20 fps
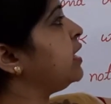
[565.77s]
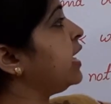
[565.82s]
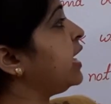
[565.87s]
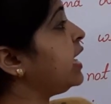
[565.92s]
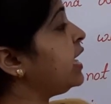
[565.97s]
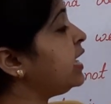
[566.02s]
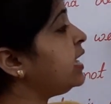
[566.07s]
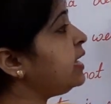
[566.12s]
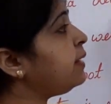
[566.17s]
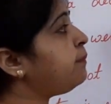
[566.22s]

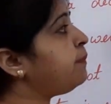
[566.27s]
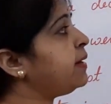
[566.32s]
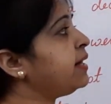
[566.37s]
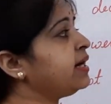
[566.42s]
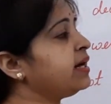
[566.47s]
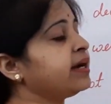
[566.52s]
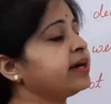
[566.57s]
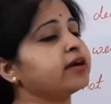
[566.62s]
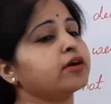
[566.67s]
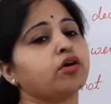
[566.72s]

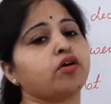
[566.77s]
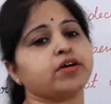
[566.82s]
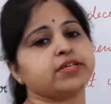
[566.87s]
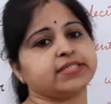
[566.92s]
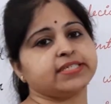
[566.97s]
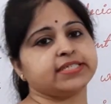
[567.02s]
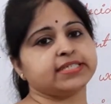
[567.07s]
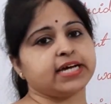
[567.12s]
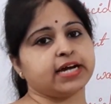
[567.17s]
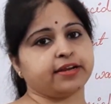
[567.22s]
independent
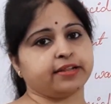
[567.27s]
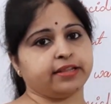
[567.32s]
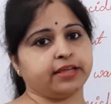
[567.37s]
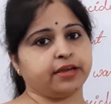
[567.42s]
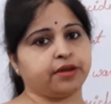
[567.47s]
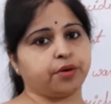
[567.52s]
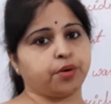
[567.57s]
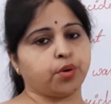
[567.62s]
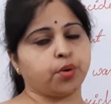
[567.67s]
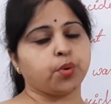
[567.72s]
clauses are
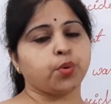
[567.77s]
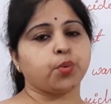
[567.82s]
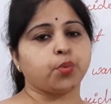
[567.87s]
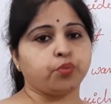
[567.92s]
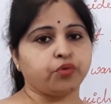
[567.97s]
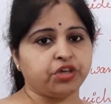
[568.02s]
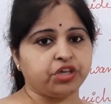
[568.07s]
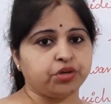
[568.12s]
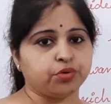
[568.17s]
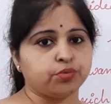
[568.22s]
there, we
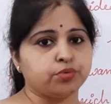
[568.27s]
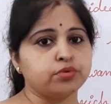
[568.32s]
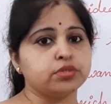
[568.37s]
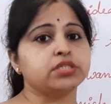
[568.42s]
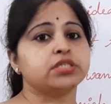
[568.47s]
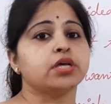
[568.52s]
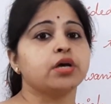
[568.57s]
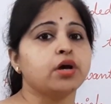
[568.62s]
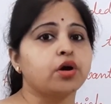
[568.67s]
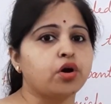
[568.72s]
use
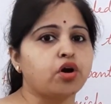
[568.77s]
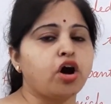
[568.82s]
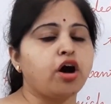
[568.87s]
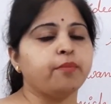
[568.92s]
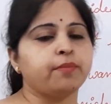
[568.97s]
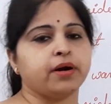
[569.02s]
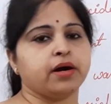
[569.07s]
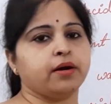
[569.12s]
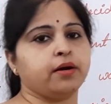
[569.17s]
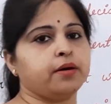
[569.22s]

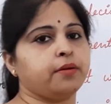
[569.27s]
comma